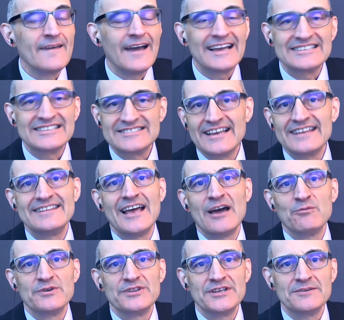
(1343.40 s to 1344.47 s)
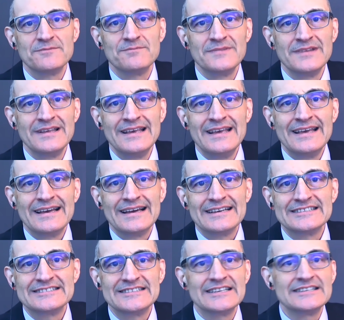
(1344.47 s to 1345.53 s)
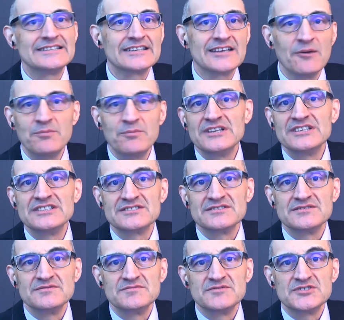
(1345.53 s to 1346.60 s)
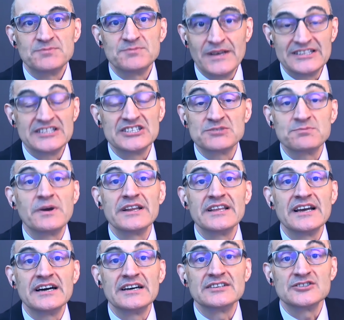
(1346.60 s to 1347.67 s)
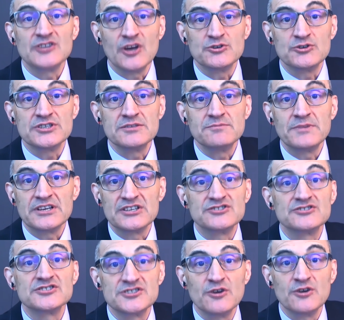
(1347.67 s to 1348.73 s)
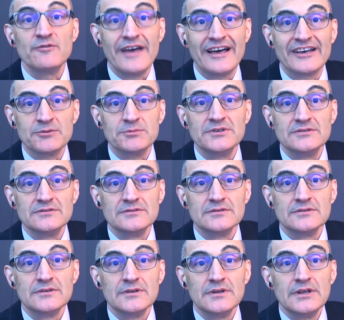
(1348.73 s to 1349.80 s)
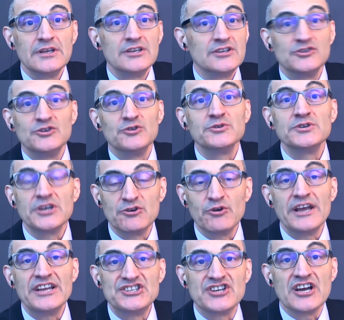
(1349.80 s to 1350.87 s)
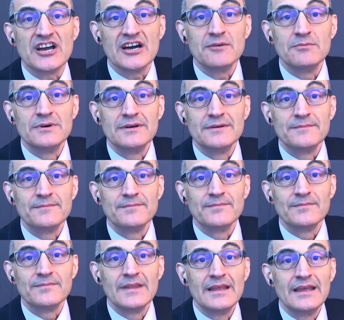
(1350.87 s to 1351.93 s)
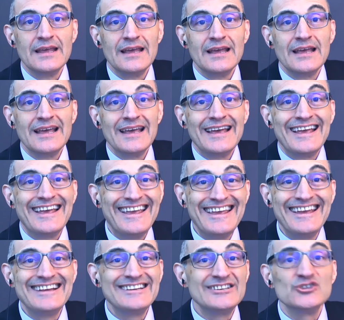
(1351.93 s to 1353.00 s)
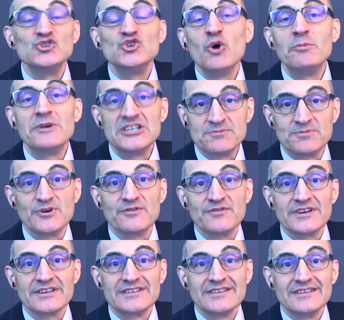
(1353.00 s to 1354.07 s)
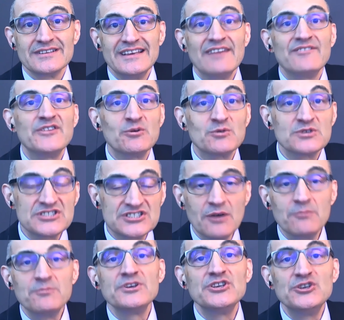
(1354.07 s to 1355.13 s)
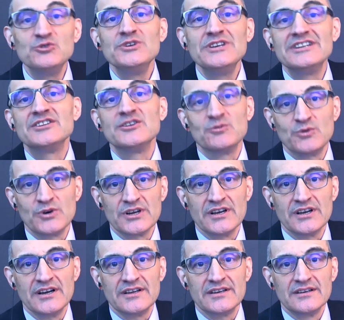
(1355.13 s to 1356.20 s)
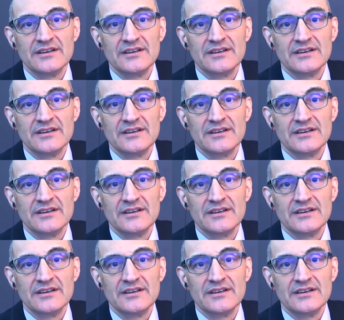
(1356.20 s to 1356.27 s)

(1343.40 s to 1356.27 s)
I sat down with him. I said, the company's spending this money on coaching because you're so valuable. You're doing a great job. And nobody's perfect. If there was something you needed to work on,